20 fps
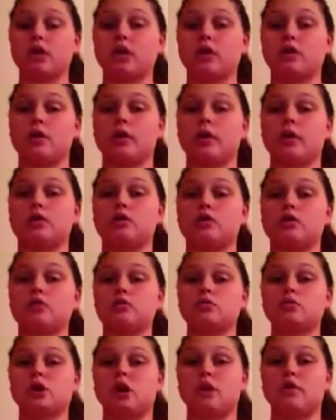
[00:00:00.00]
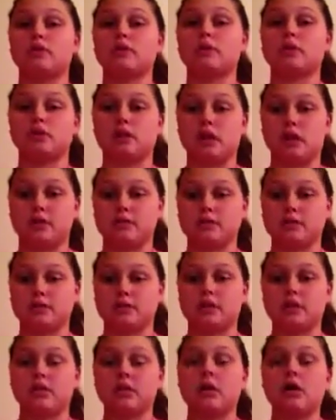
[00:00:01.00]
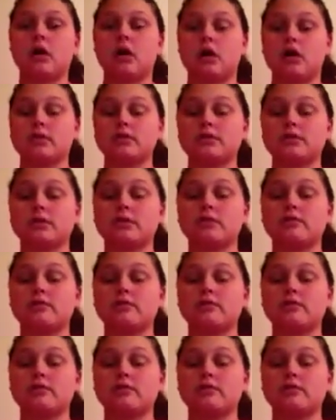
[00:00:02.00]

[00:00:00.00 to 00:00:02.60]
You need 2 soft cloths also.